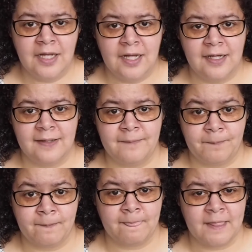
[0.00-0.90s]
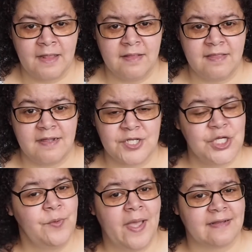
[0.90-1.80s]
the
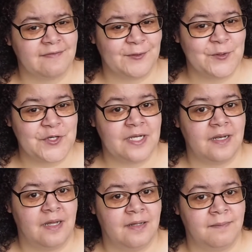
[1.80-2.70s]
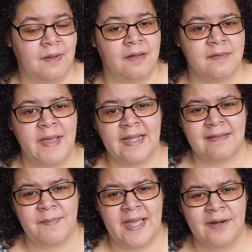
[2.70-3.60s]
2X version on the back of
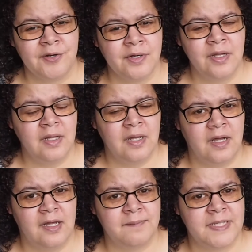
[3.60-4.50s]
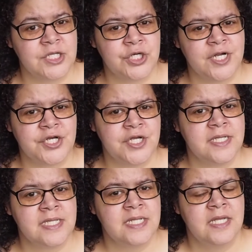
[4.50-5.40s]
the pattern
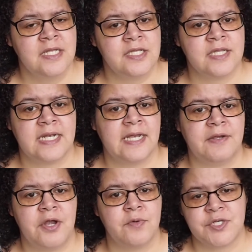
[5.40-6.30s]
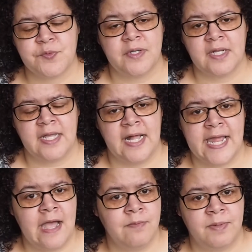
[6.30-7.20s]
instructions so that I'd know which one to cut
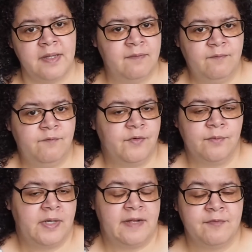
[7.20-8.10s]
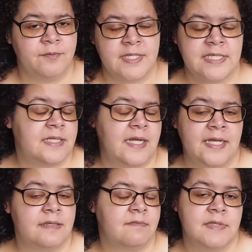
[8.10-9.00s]
out, but for whatever reason
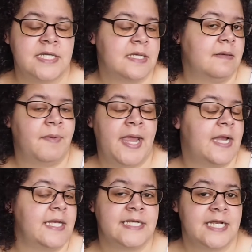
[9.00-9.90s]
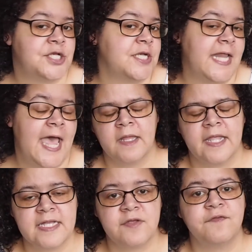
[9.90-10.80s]
I didn't pay any attention to that.
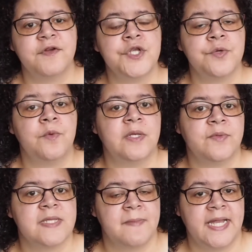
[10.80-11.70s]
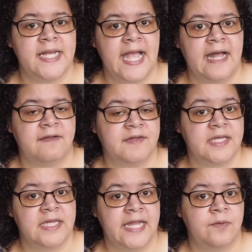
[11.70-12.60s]
Okay, so version 1 was made out of a
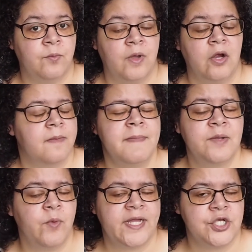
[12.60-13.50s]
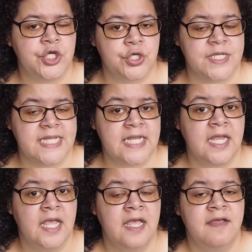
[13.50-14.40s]
light or a mid-weight jersey
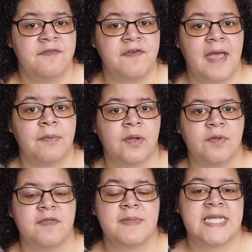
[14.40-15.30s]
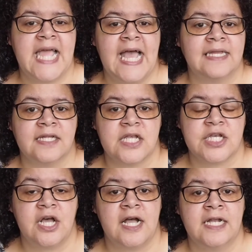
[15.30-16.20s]
fabric with a metallic
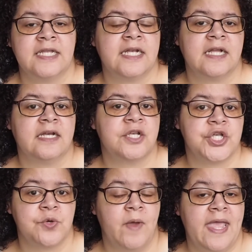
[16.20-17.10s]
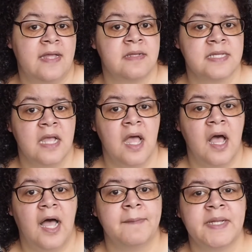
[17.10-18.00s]
dot that I got at Joann's.
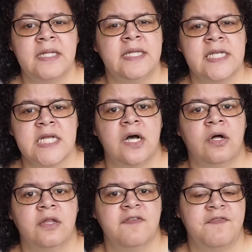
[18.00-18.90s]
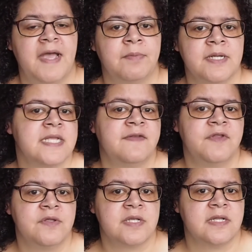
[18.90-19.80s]
I'm going to link to all the fabrics I've
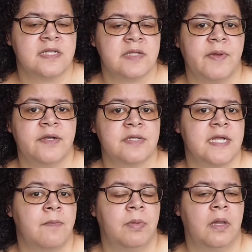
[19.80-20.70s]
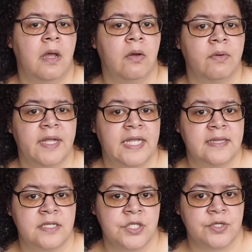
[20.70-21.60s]
used on the sweaters down below
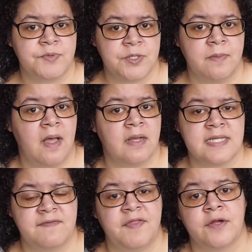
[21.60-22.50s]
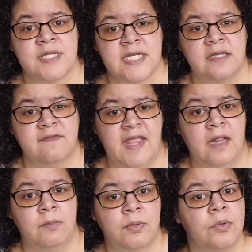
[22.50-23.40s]
in the description box if they're still
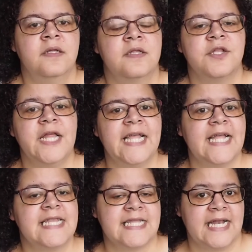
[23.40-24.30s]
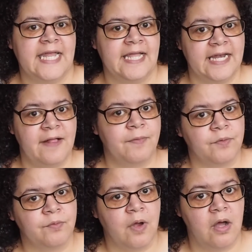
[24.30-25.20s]
available. So like I said, I cut out
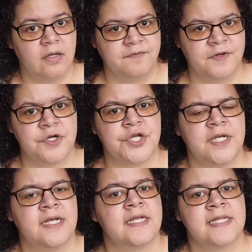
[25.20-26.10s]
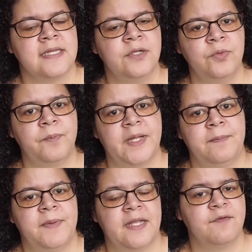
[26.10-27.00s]
the wrong version and it's a little
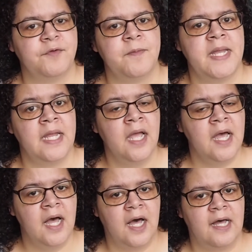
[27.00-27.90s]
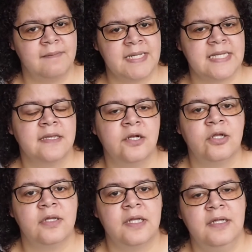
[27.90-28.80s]
bit big for me. It's a
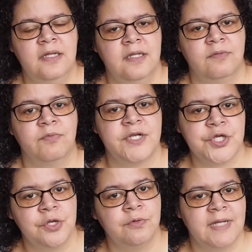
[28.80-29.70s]
little retro